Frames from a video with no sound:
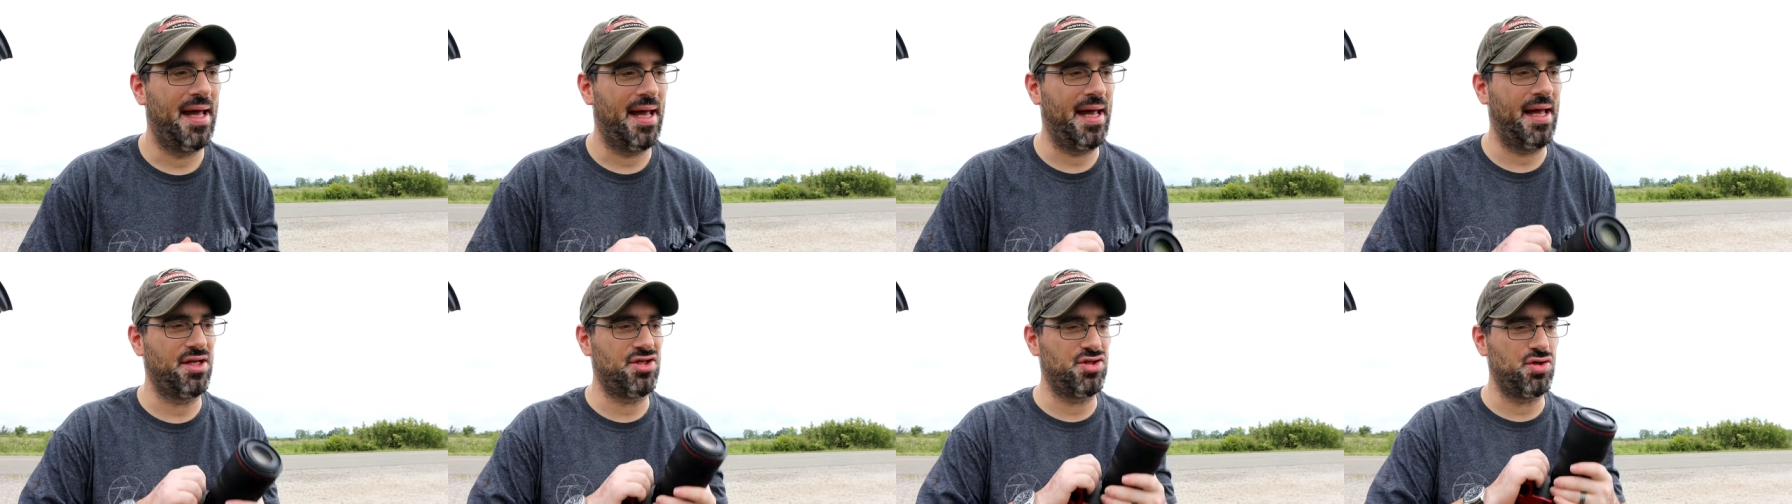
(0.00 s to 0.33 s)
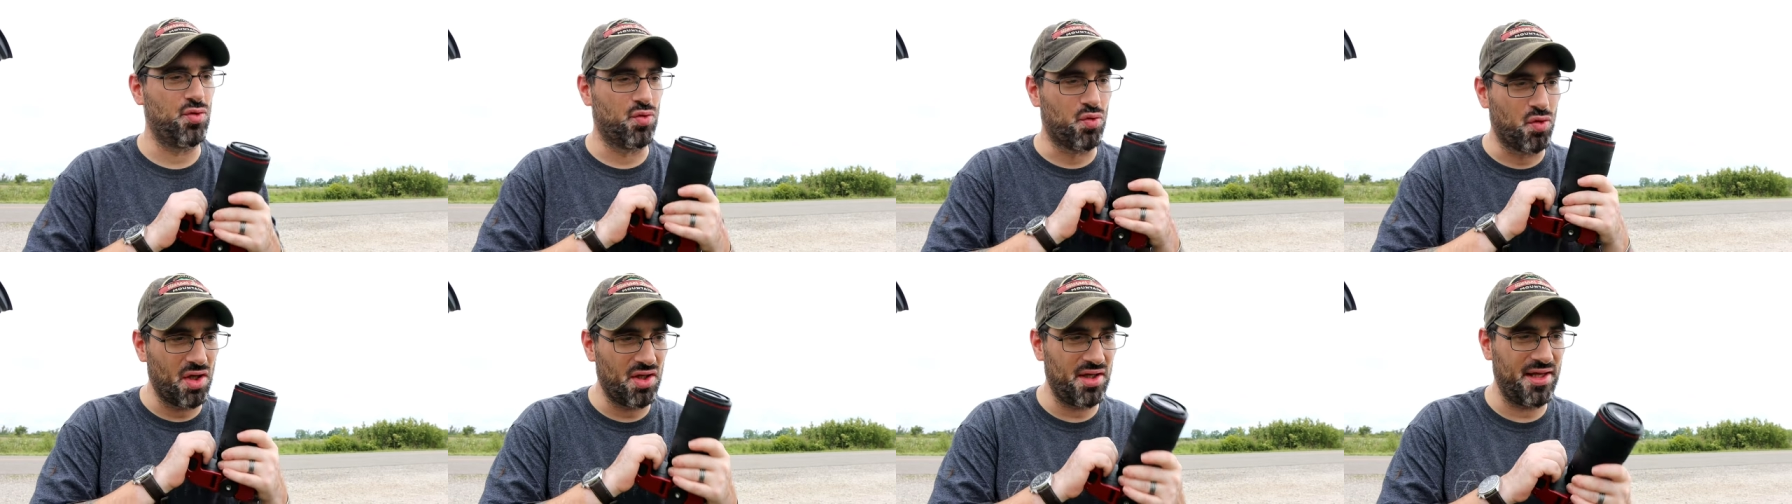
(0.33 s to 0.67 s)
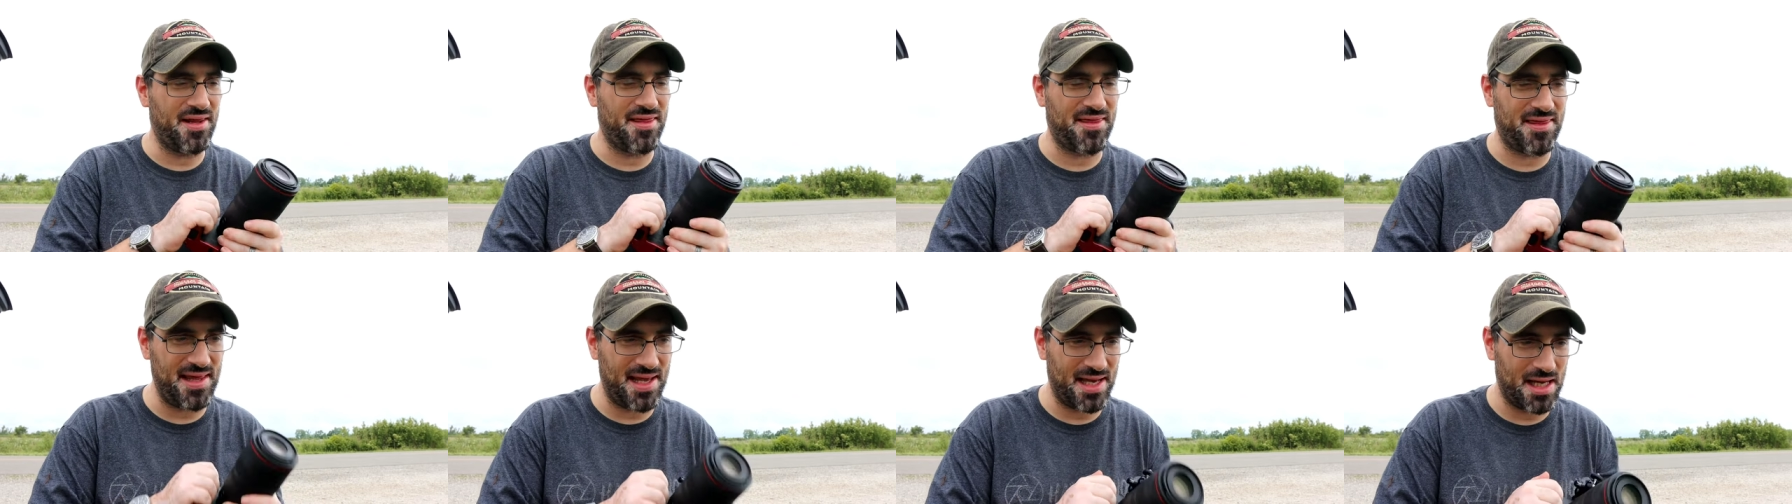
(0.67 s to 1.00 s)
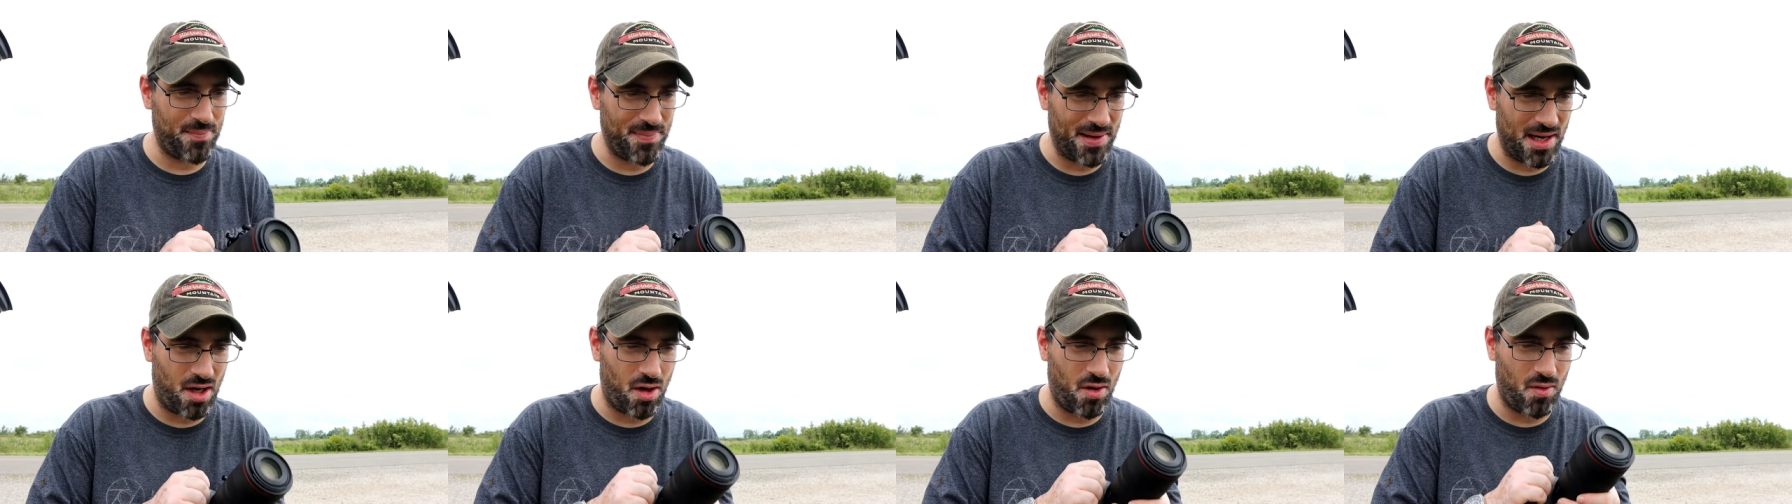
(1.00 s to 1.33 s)
and to really
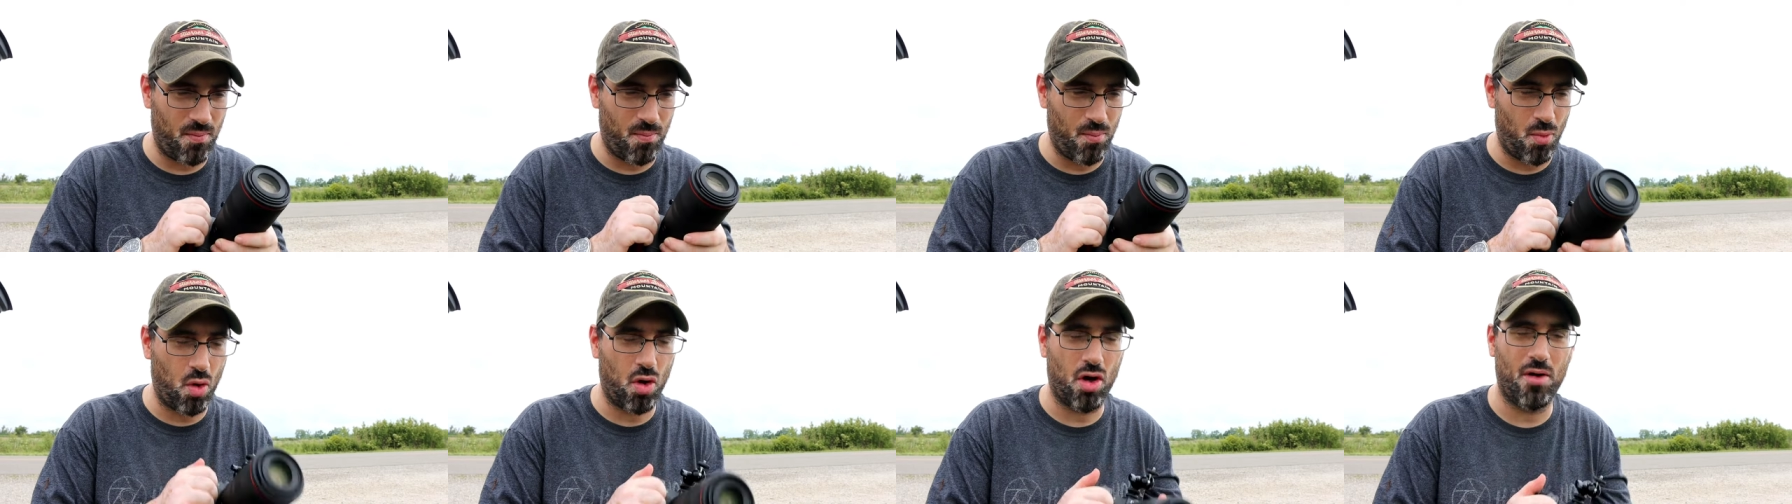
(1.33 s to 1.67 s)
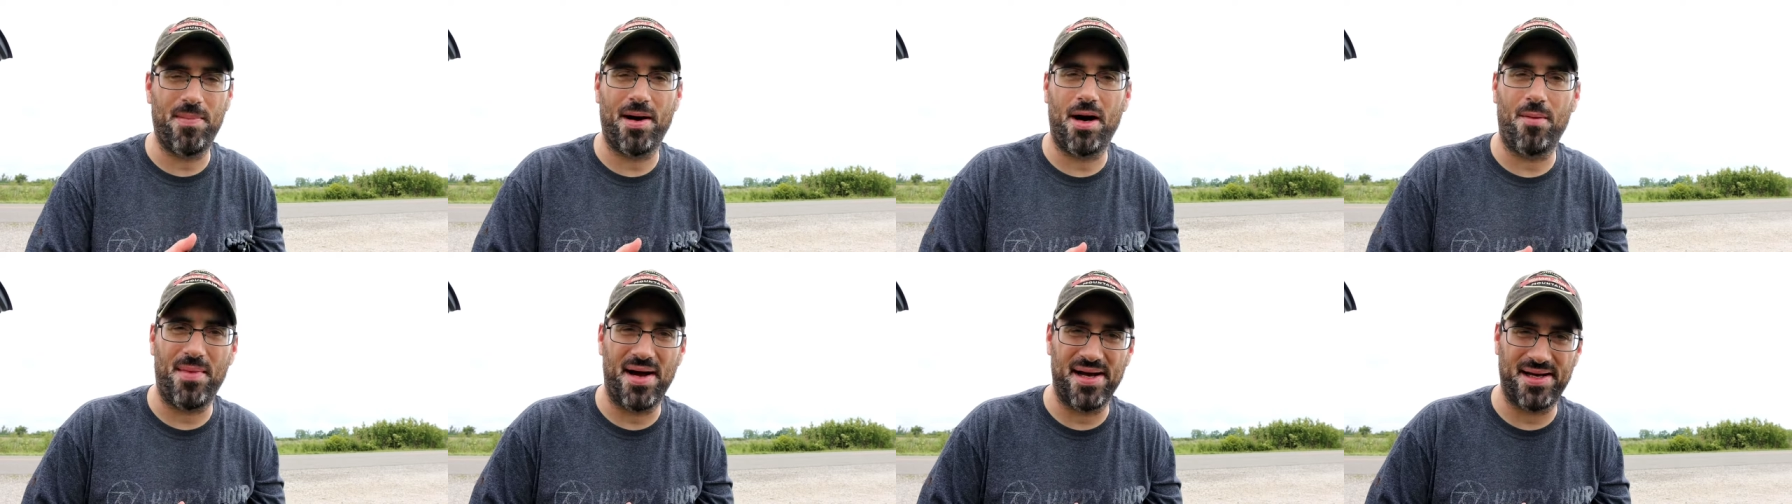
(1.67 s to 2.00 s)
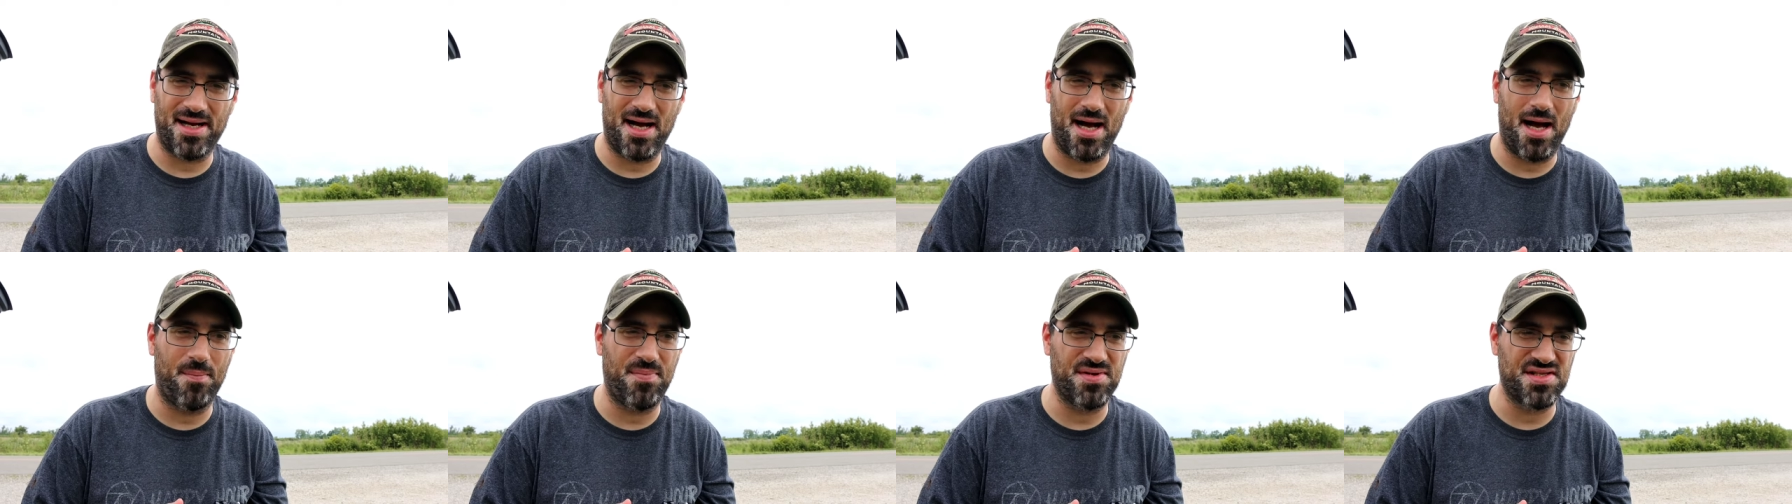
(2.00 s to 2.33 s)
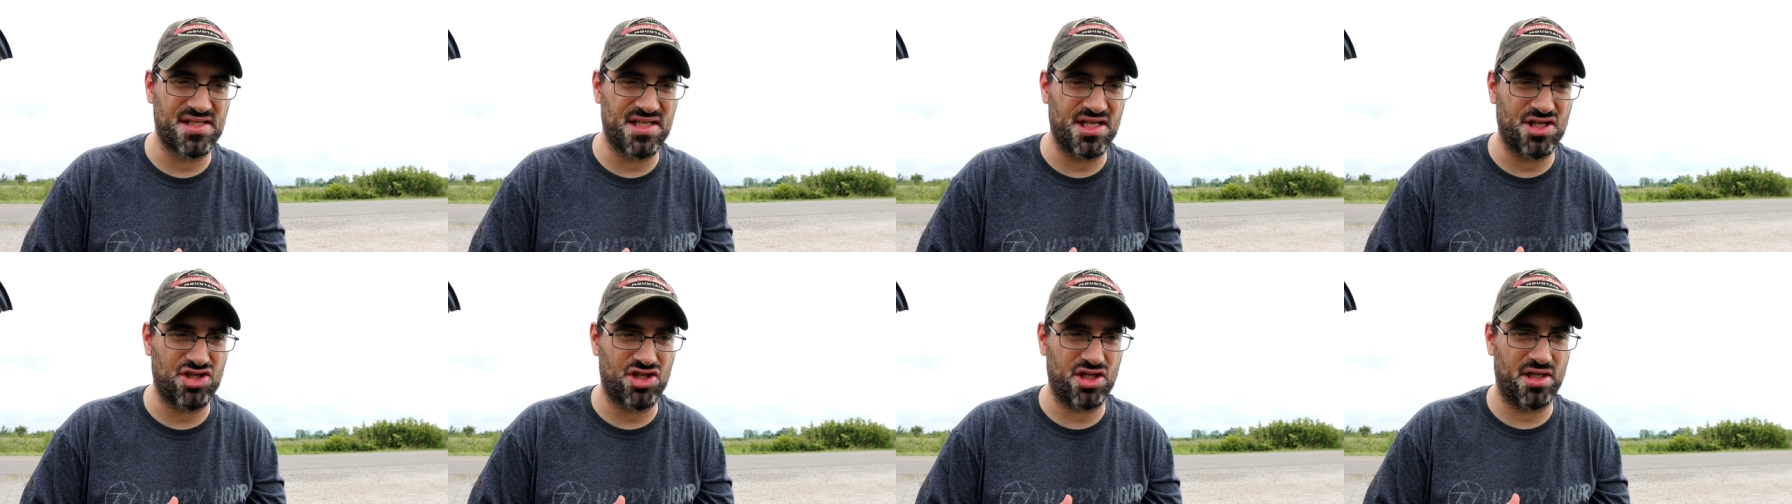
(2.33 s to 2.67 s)
think about more about my
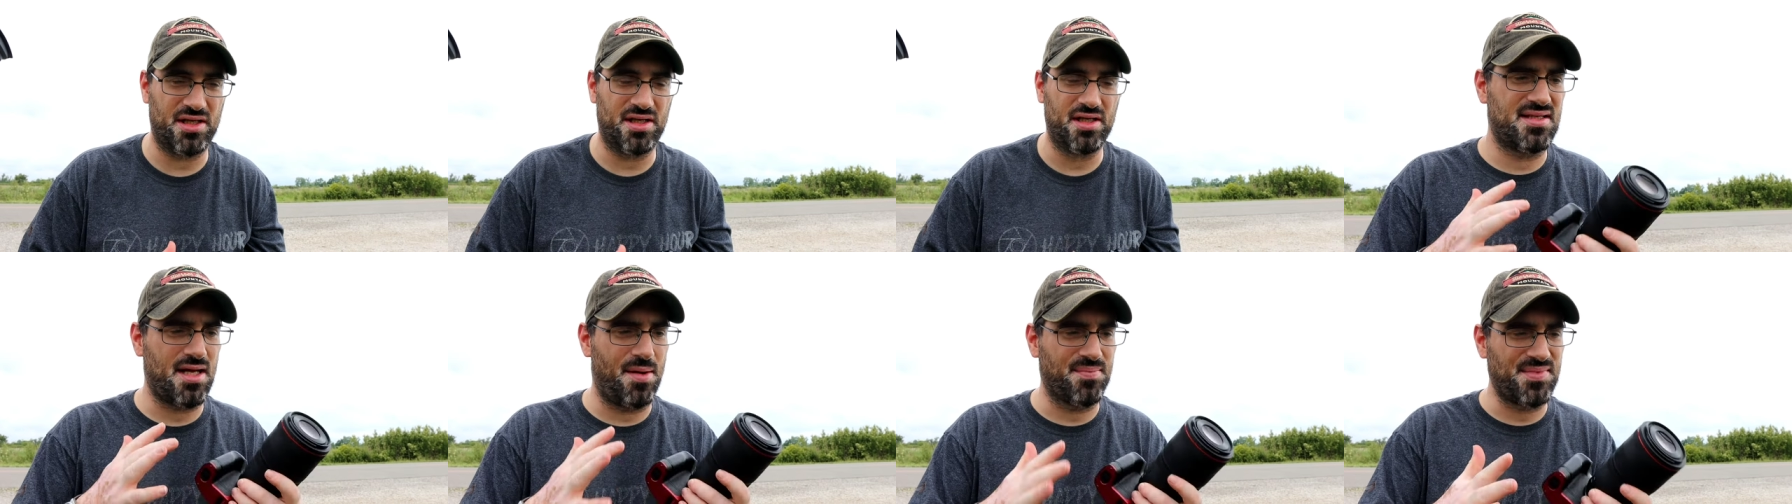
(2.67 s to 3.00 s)
composition.